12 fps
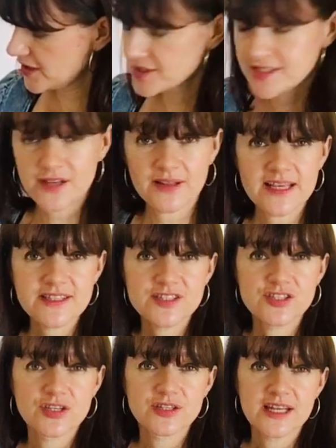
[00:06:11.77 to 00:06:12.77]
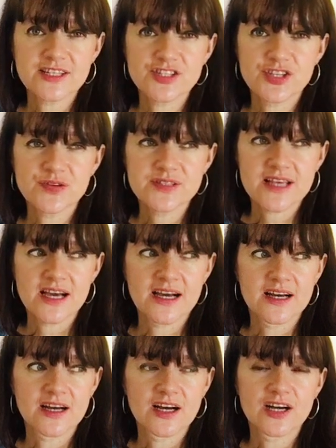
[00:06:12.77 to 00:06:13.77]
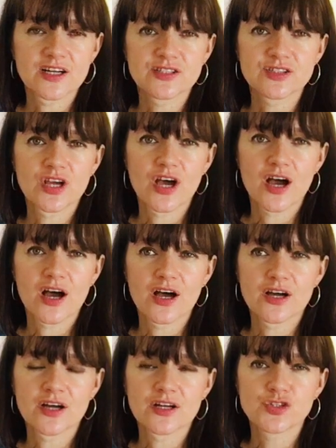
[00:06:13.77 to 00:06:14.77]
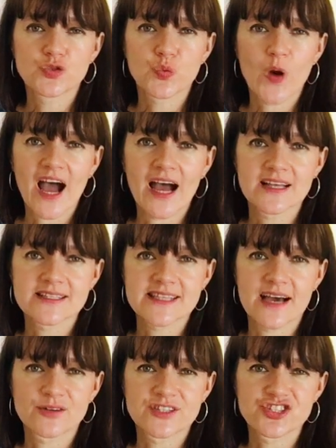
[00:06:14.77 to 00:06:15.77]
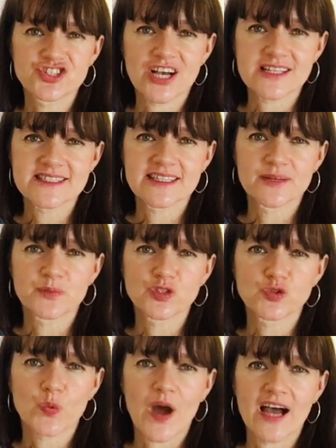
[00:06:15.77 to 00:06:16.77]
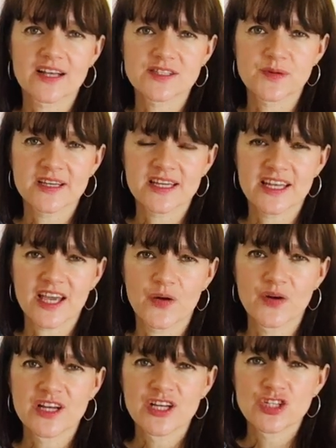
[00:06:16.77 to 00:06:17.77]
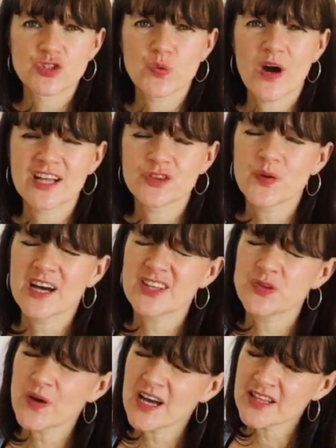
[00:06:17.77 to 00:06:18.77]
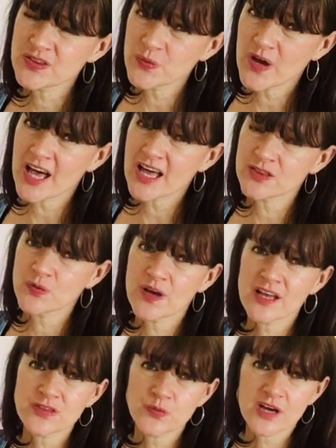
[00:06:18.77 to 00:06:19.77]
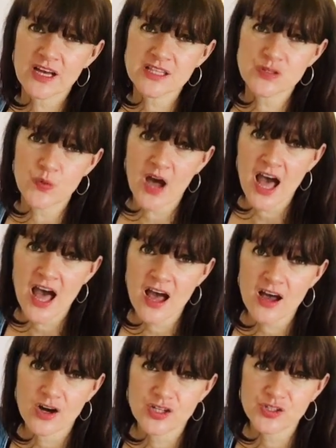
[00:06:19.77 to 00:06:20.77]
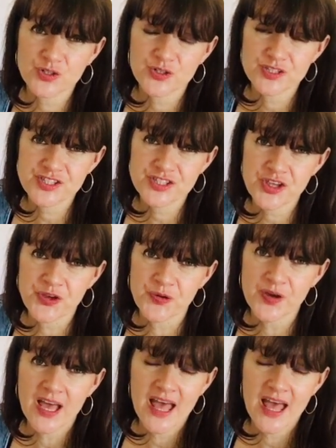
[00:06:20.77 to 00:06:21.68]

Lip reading: So let's use a doigt sound, a jazz syllable, doigt. So we're going to go doigt, doigt, doigt, doigt, doigt, doigt, doigt on chord 2,